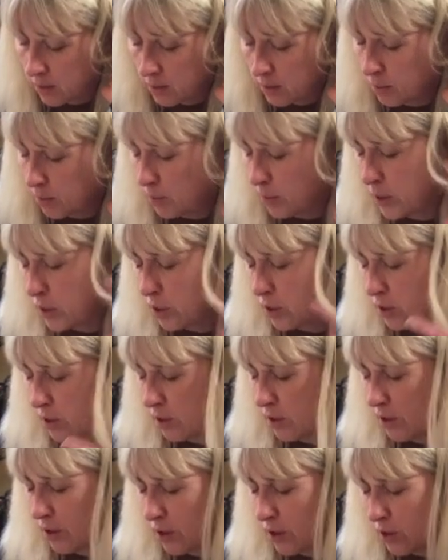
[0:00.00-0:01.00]
but
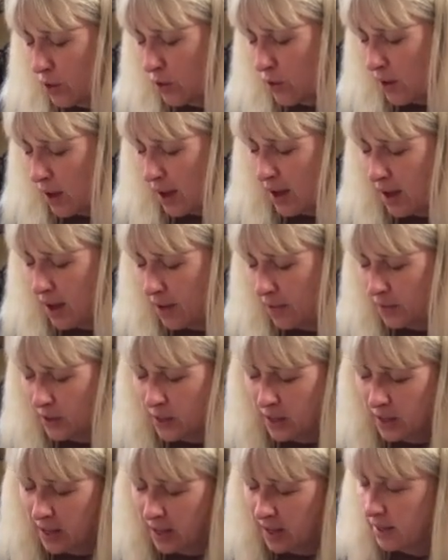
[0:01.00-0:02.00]
you have to
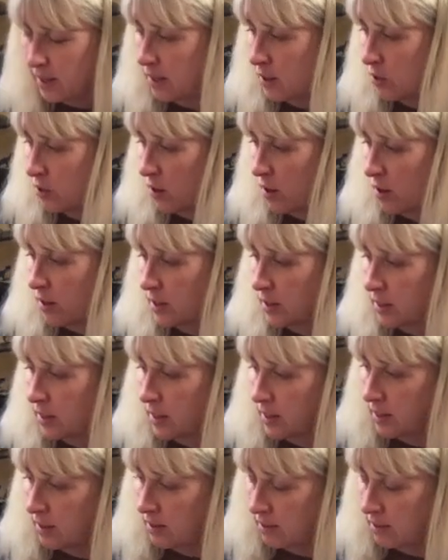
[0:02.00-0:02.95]
get the darks in.